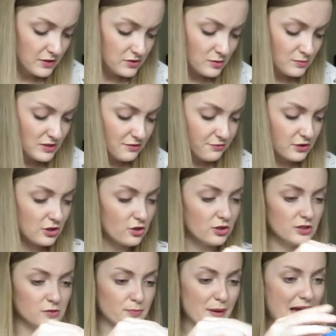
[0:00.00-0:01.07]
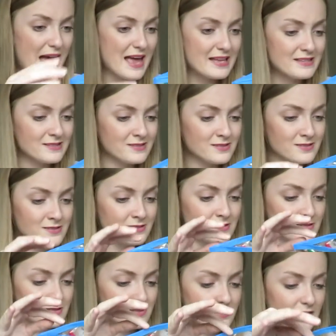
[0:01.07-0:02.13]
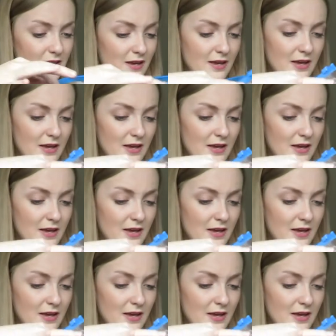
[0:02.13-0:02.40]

some different coloured pens,